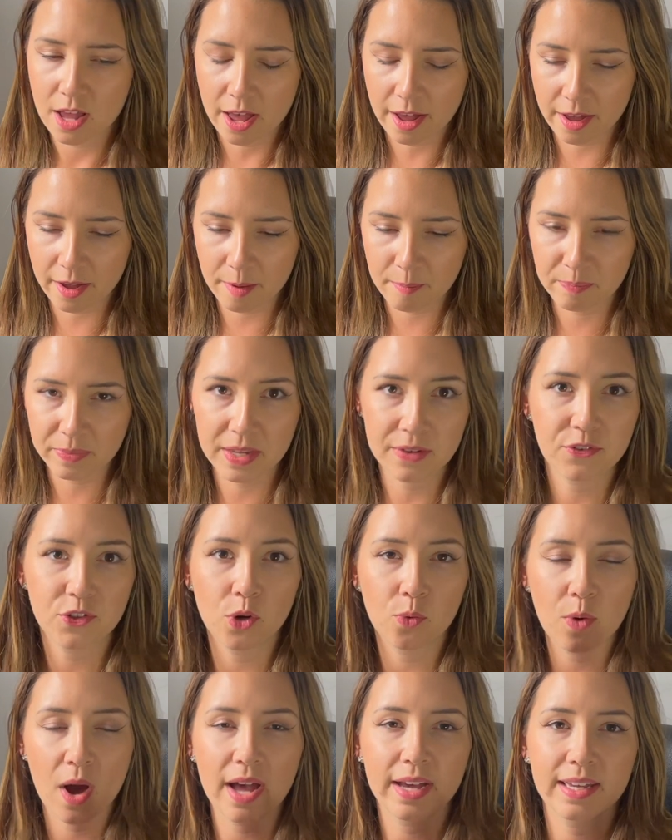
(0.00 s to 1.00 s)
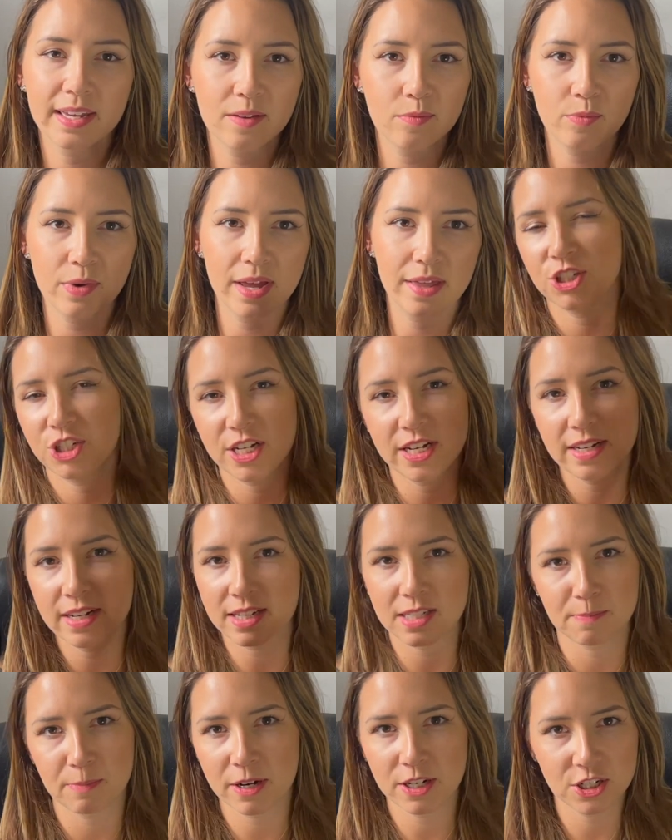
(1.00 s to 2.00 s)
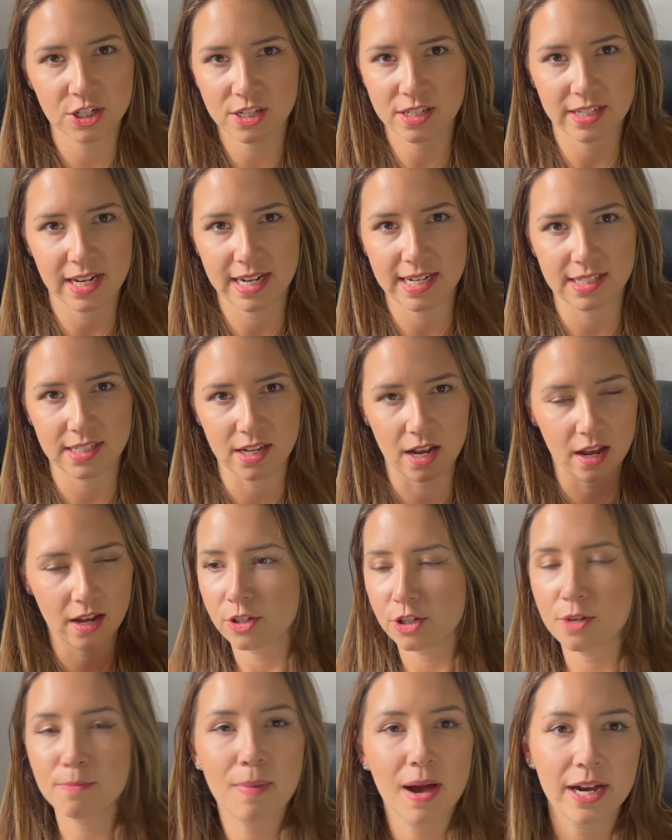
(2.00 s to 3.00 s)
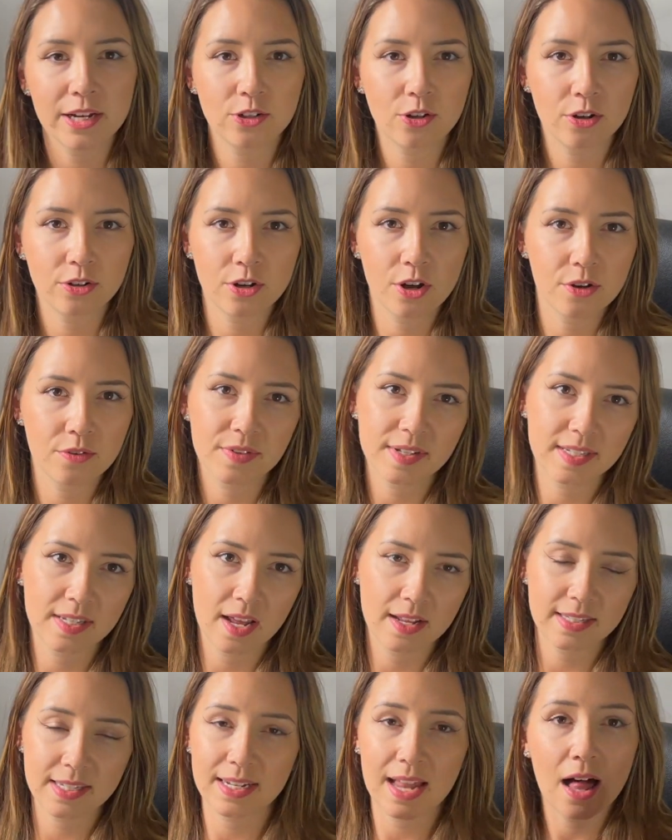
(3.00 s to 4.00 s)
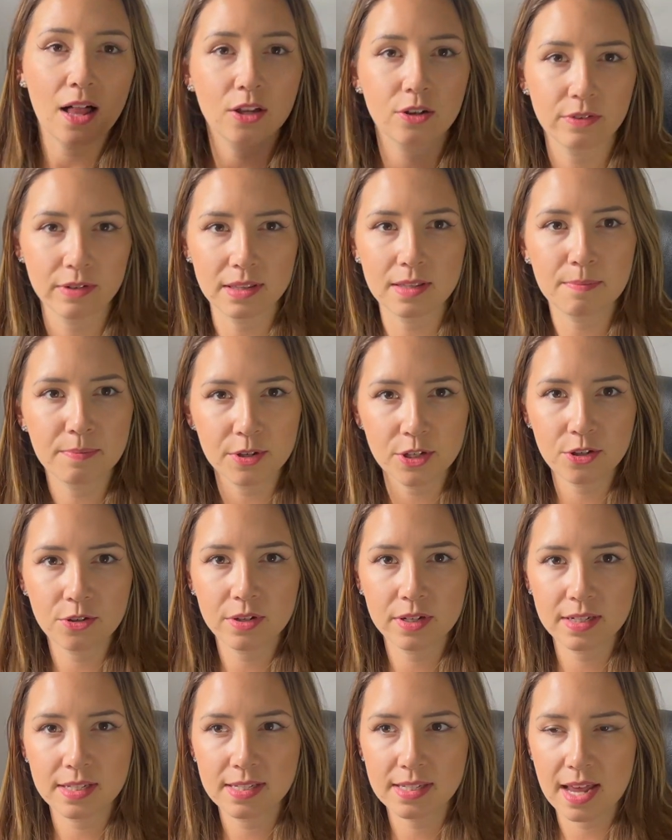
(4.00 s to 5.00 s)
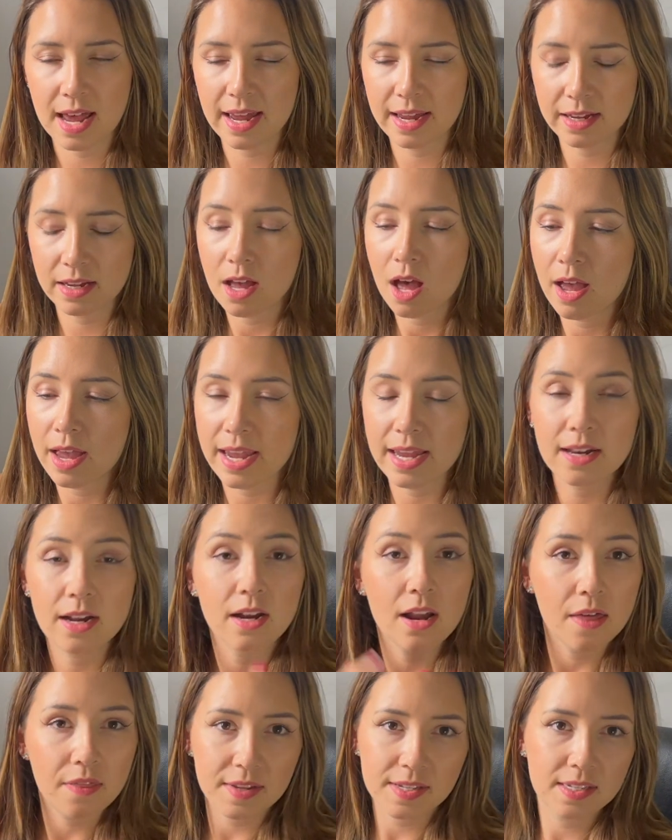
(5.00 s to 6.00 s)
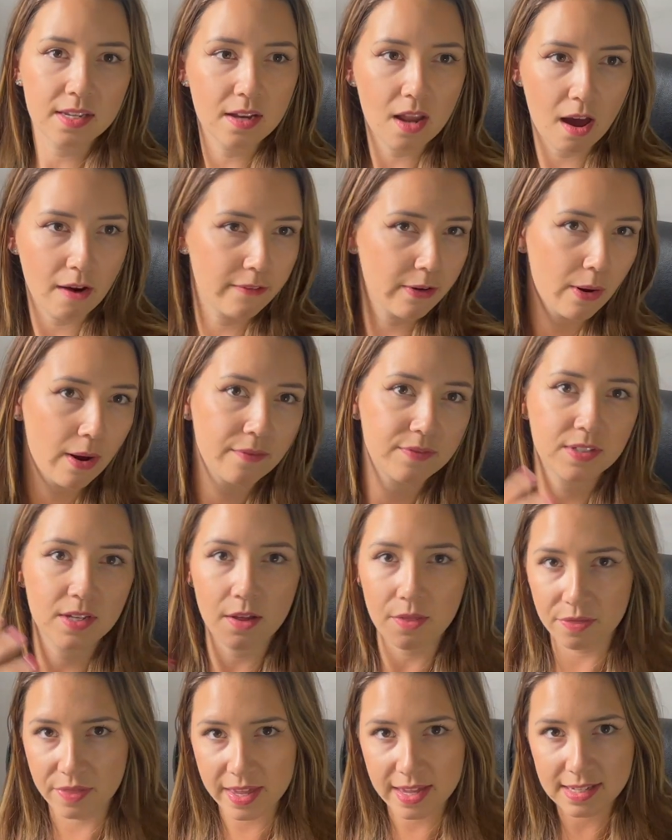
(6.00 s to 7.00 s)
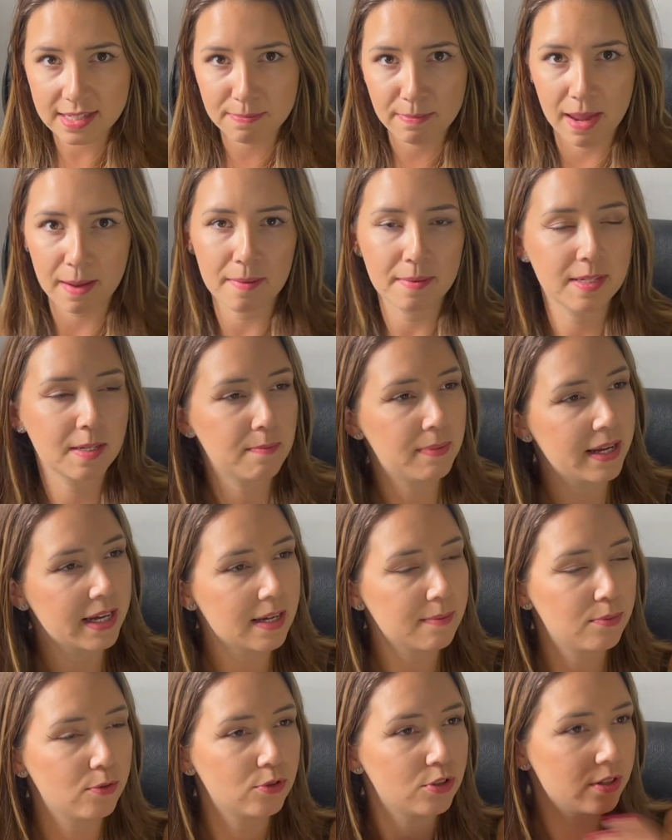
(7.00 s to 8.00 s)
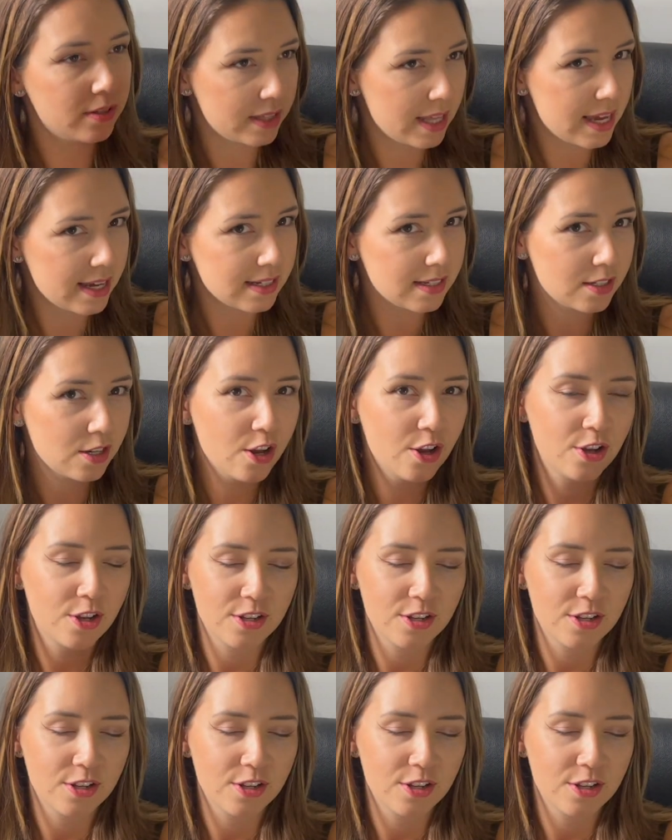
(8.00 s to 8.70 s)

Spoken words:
If you're working with gene expression data, you might not know the certain algorithm, but you could say, in another scenario, I've done this, maybe it's applicable to this.